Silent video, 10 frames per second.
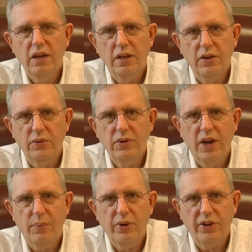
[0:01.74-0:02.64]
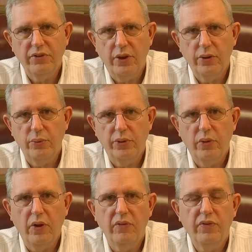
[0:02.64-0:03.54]
Hello, I'm Rex Hogue with the
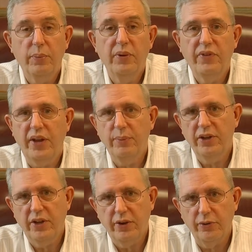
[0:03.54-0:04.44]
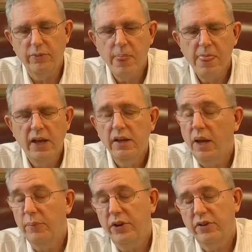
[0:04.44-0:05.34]
law firm of Haiman Hogue.
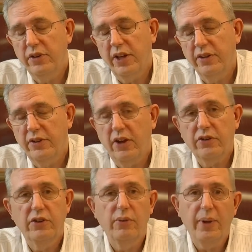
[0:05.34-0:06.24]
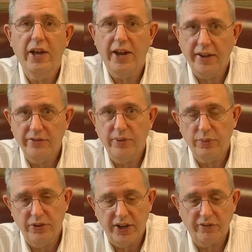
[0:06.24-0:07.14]
I'm here today to talk to you about asset
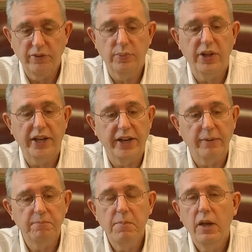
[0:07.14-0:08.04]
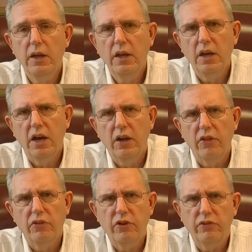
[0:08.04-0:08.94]
protection planning.
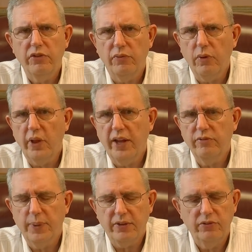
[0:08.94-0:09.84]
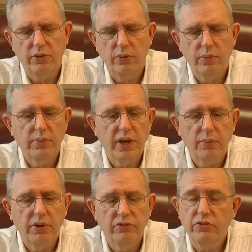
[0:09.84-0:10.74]
There are several aspects to it, but I'm
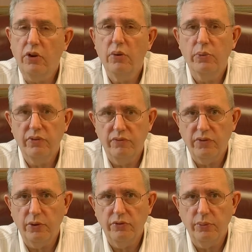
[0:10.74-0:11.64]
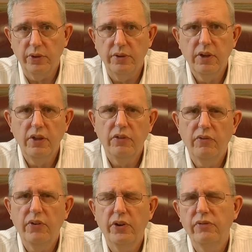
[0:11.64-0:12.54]
going to start with the first one. The
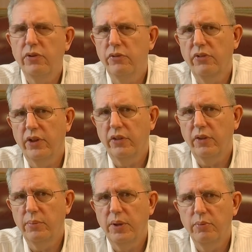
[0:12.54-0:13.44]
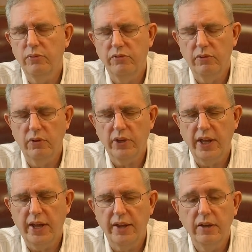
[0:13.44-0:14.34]
very first thing that people should look
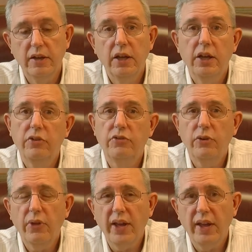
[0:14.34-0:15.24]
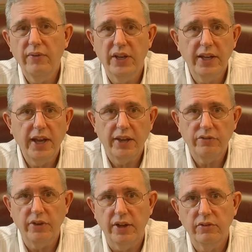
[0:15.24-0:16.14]
at is, do they have any
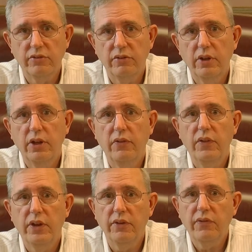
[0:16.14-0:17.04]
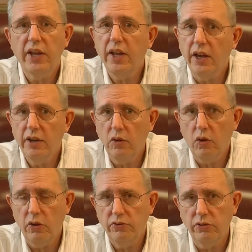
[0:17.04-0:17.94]
assets that if they got in a
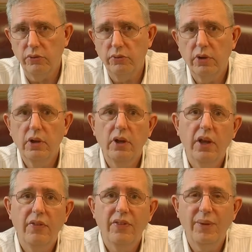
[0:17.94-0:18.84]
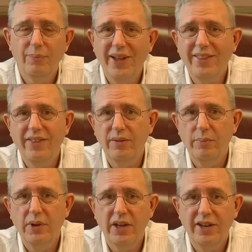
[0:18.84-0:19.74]
lawsuit that make
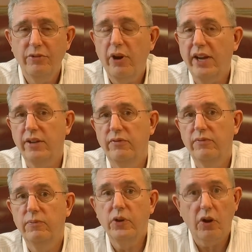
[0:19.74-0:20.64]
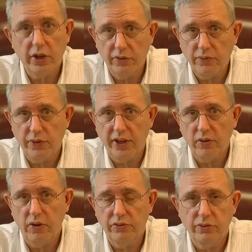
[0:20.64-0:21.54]
them an attractive target for that
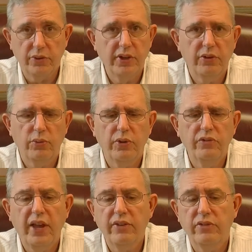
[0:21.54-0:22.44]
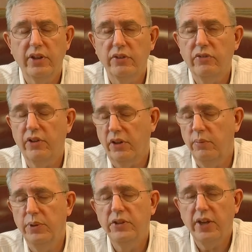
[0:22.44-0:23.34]
lawsuit? In other words, assets that could
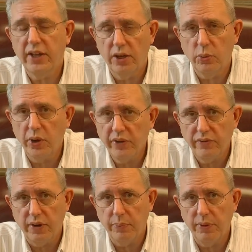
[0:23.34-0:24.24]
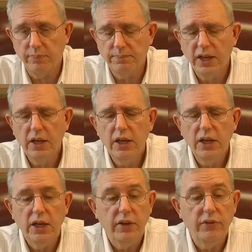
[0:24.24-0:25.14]
be taken away from them.
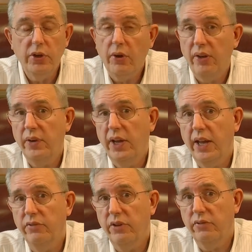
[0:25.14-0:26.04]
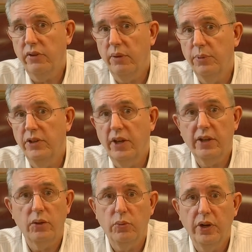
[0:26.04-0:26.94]
If you don't have any assets that could be
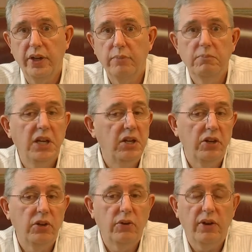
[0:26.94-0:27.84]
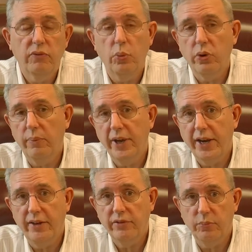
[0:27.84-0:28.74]
taken away, you don't have to worry about
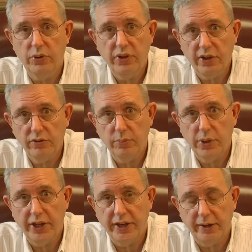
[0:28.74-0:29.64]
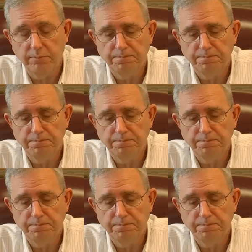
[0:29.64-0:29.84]
asset protection planning.